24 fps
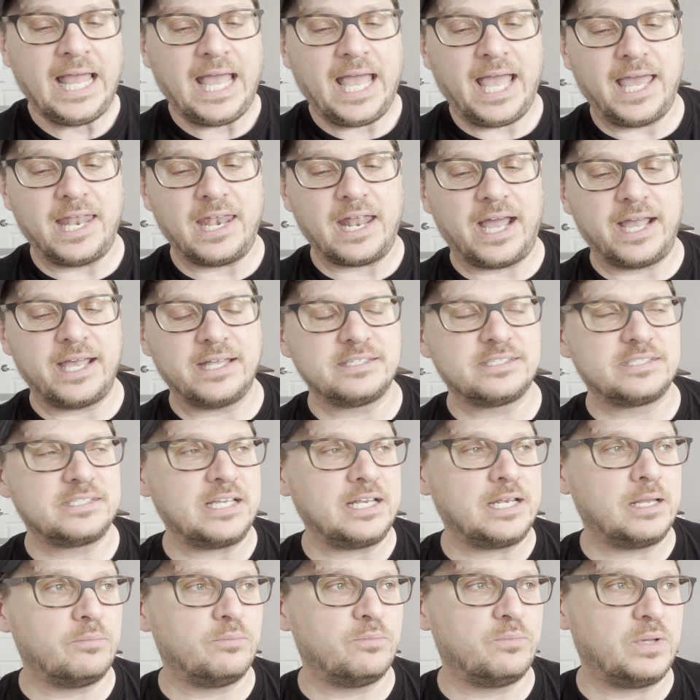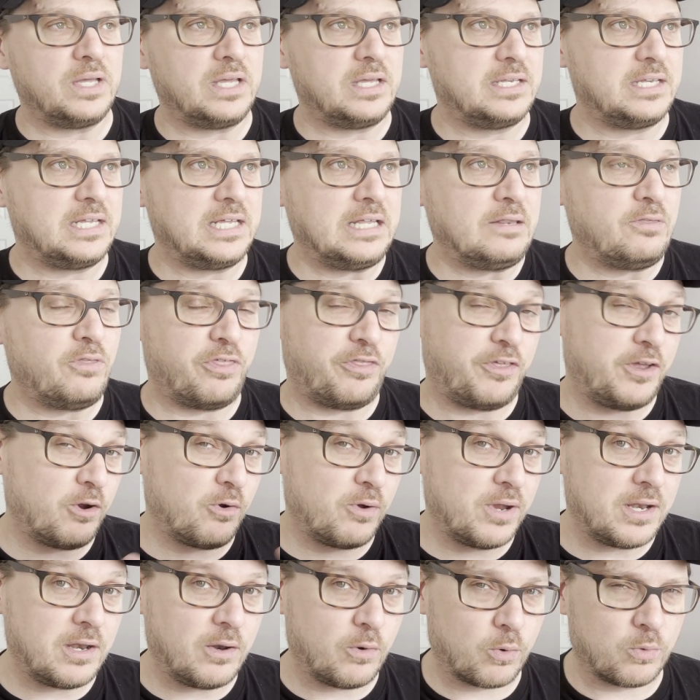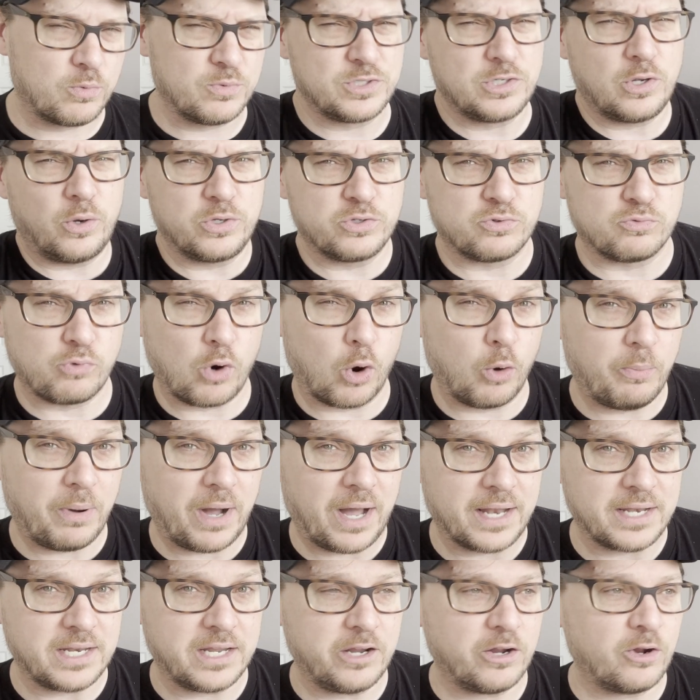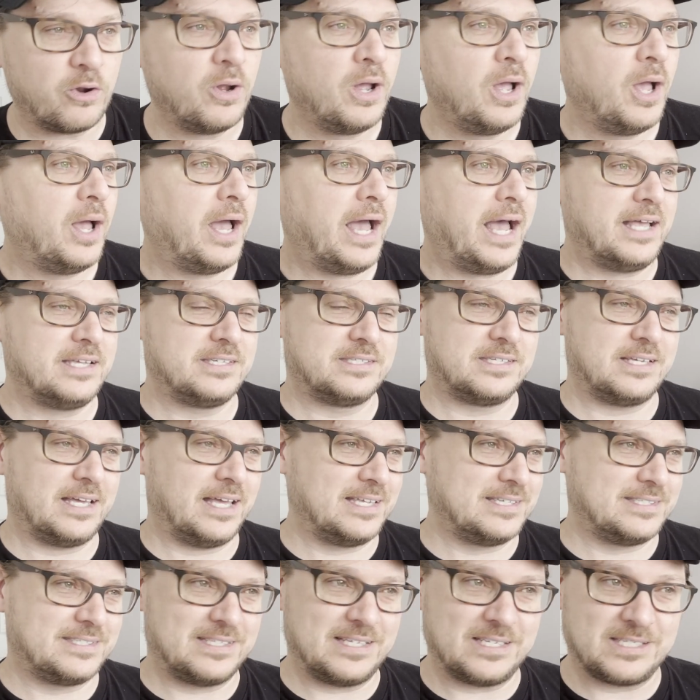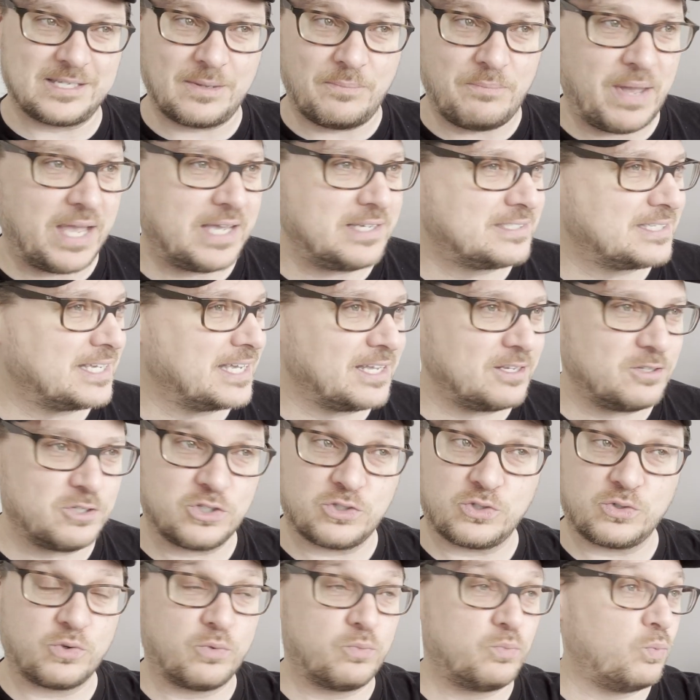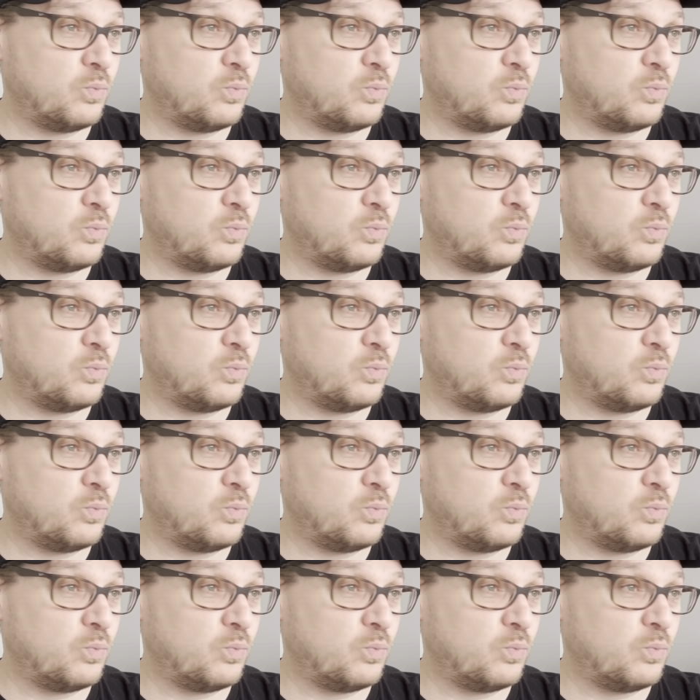And I had seen him in Theron, or was known as Robot here, as this amazing, just